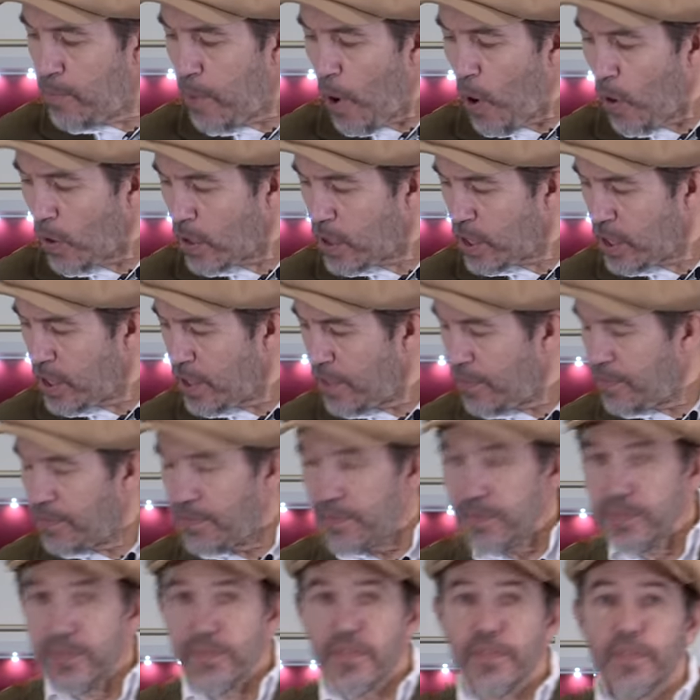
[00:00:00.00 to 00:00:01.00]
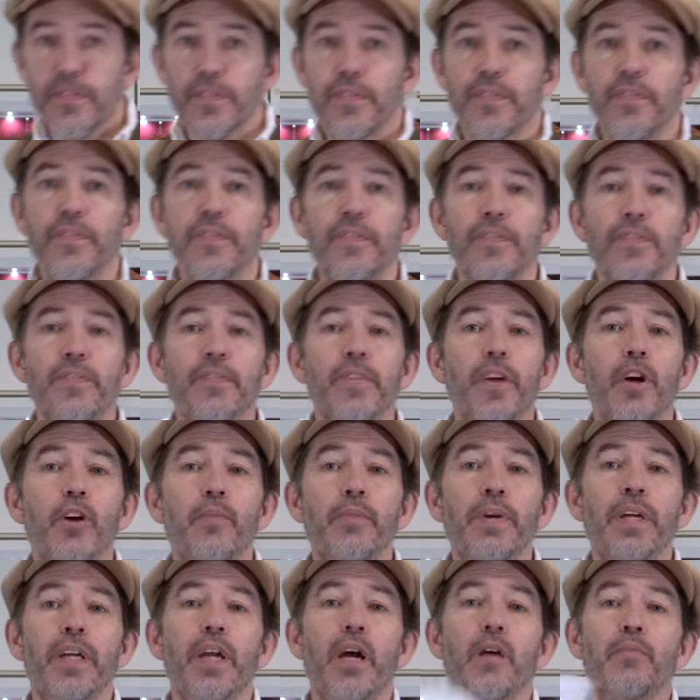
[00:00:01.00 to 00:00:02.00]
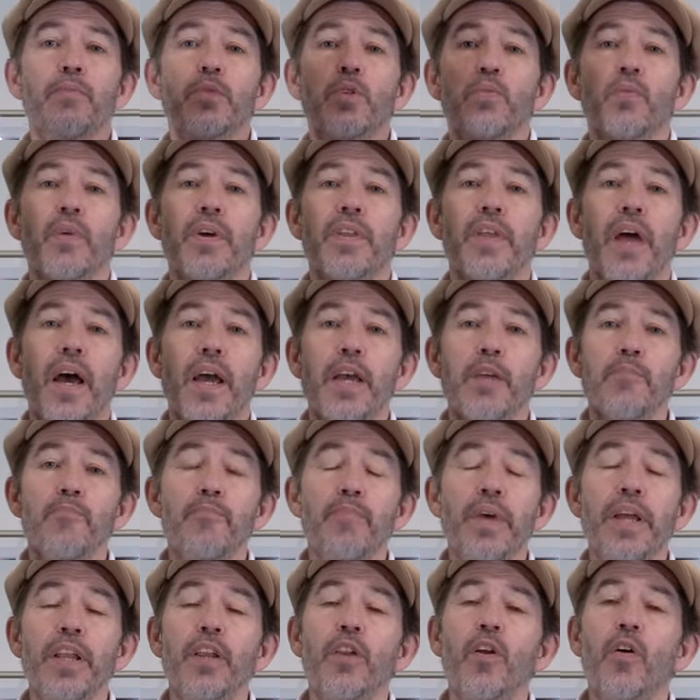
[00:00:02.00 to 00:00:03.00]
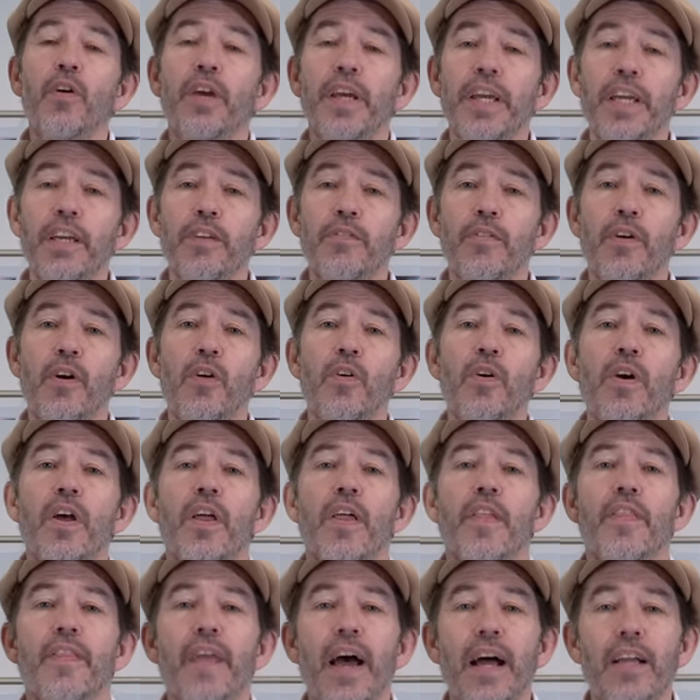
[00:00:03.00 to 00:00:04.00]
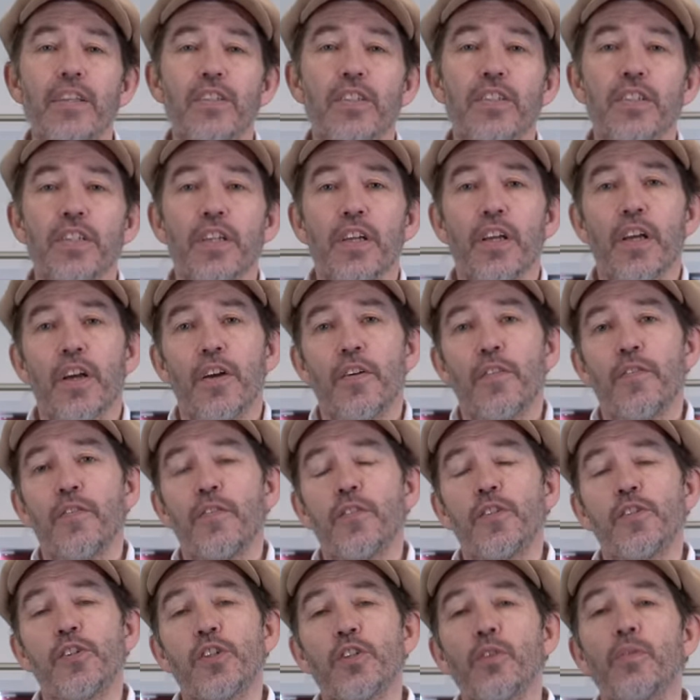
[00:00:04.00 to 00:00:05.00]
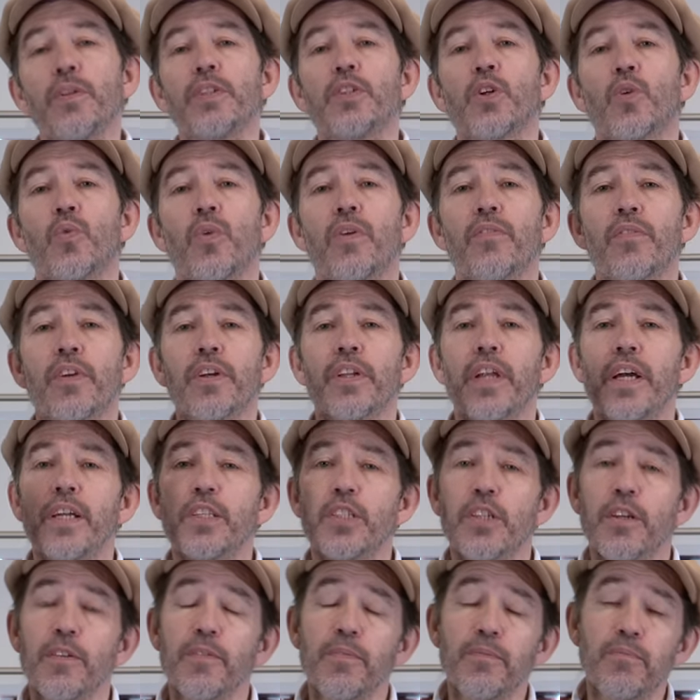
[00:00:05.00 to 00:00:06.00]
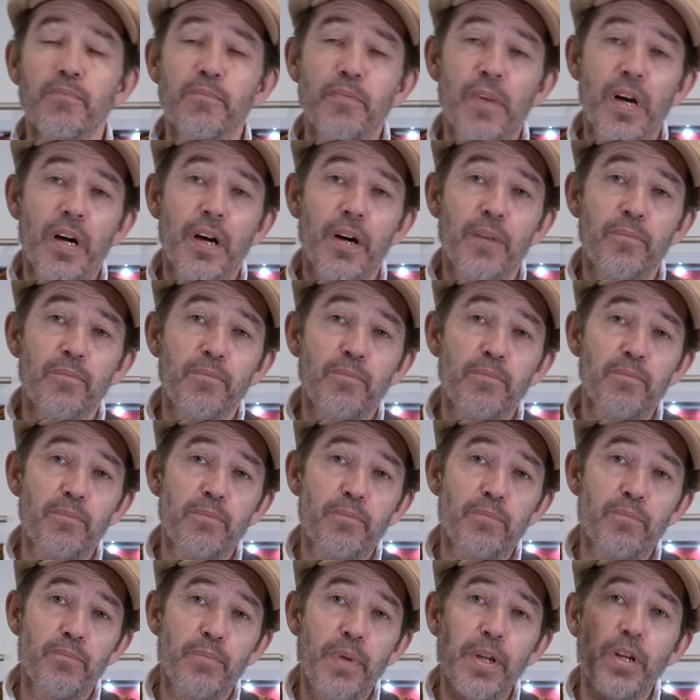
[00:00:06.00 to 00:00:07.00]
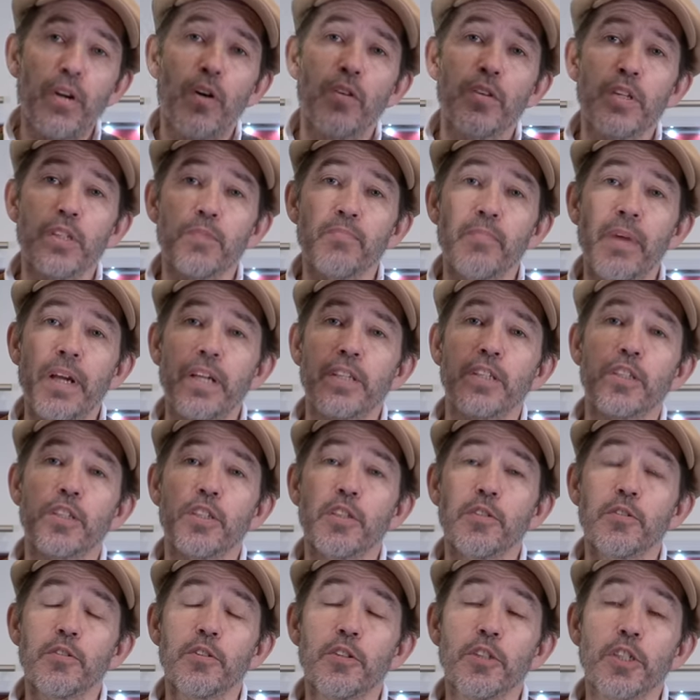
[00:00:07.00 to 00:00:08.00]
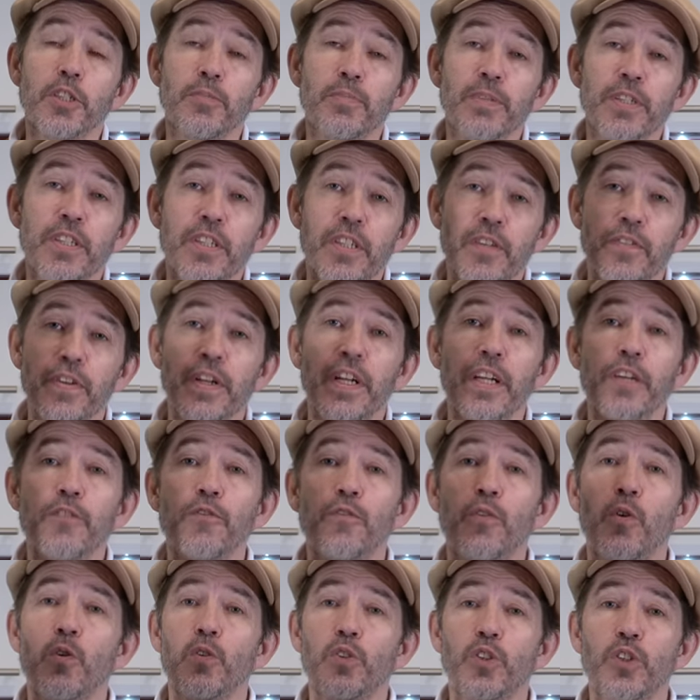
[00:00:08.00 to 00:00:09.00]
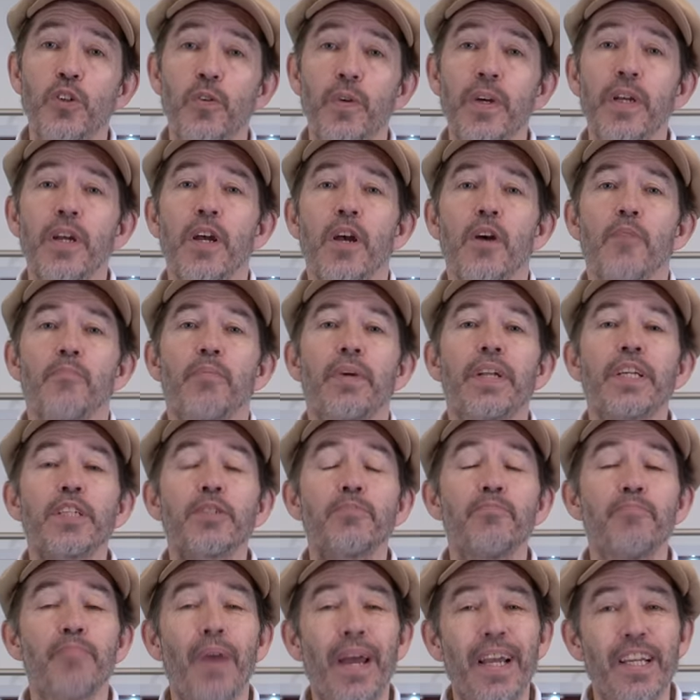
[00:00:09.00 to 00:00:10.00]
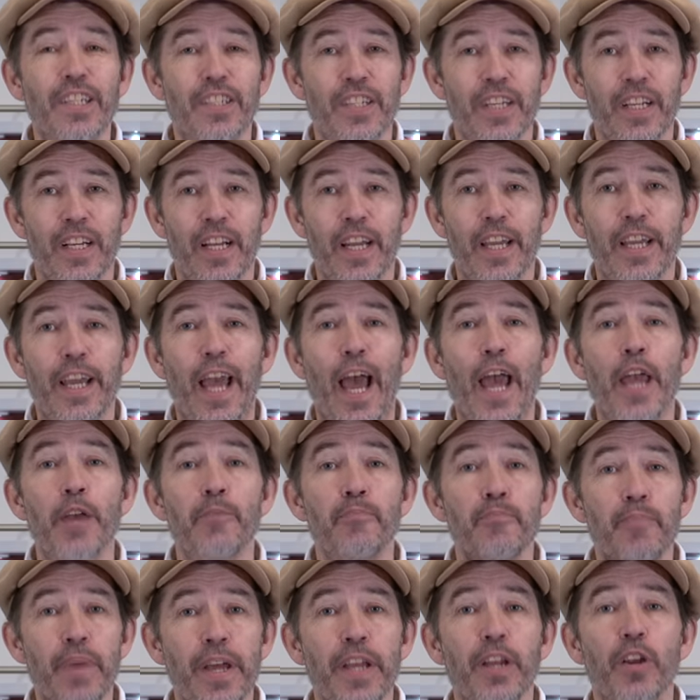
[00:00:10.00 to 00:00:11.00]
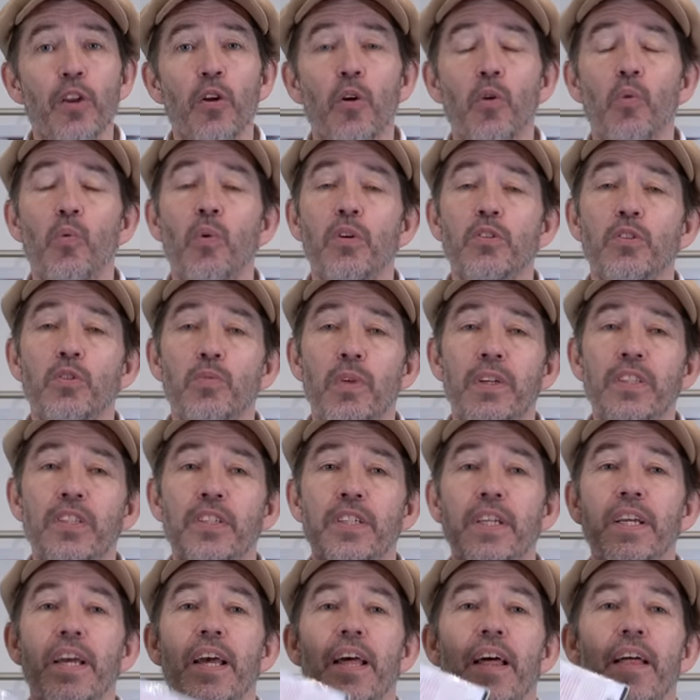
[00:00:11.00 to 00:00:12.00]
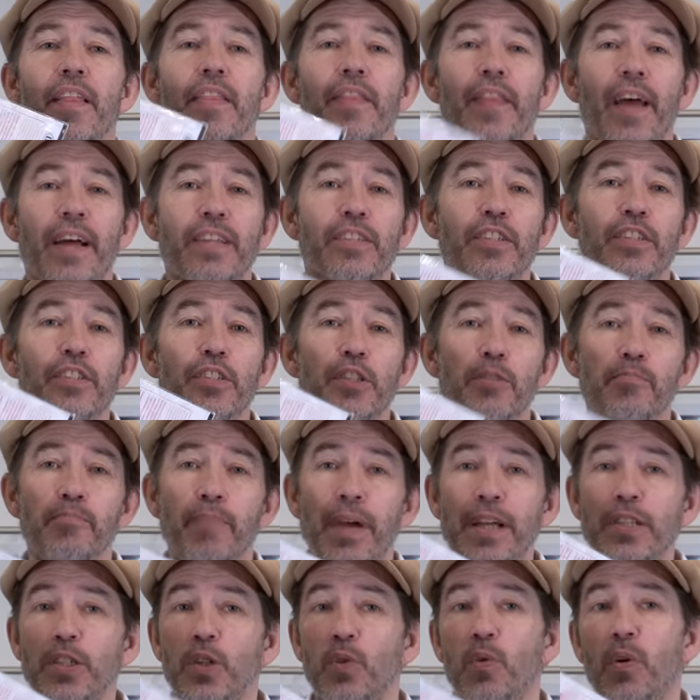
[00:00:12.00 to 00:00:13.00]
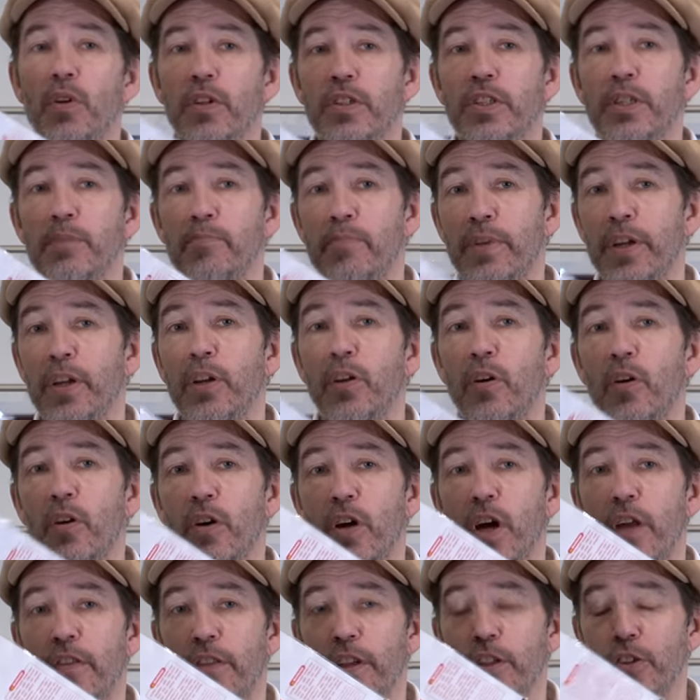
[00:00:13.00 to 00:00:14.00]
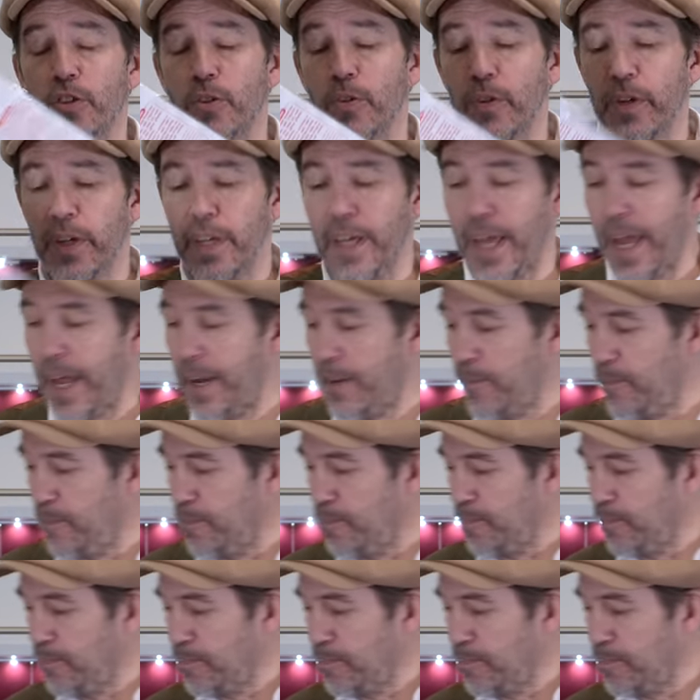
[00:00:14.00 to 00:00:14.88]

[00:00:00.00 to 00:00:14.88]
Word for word: box, the helmet comes with a Pinlock Evo. That's Shoei's equivalent. It's a um, Pinlock that's made specifically for Shoei, but it's basically a Pinlock one twenty. That is the best quality Pinlock that you can get.